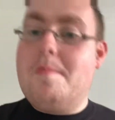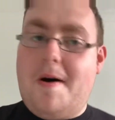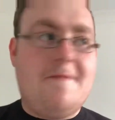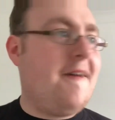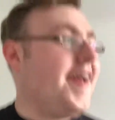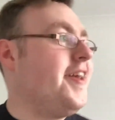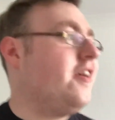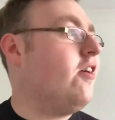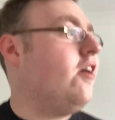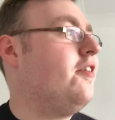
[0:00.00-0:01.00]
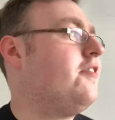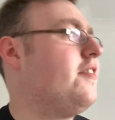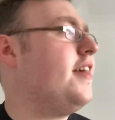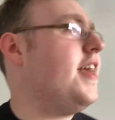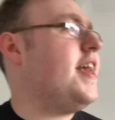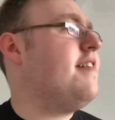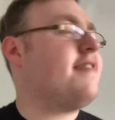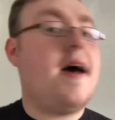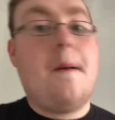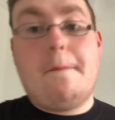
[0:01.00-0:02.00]
but thank God
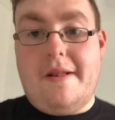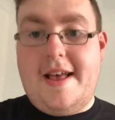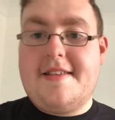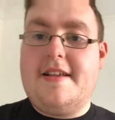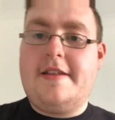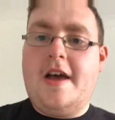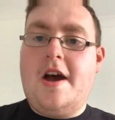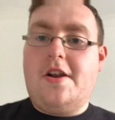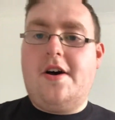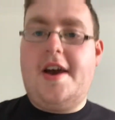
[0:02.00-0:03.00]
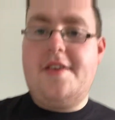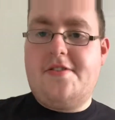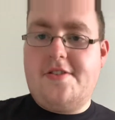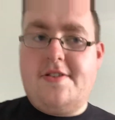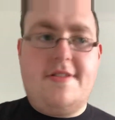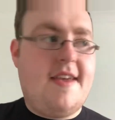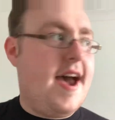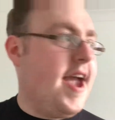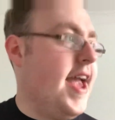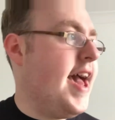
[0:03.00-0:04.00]
it's a pleasant, nice
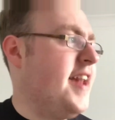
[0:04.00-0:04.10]
day.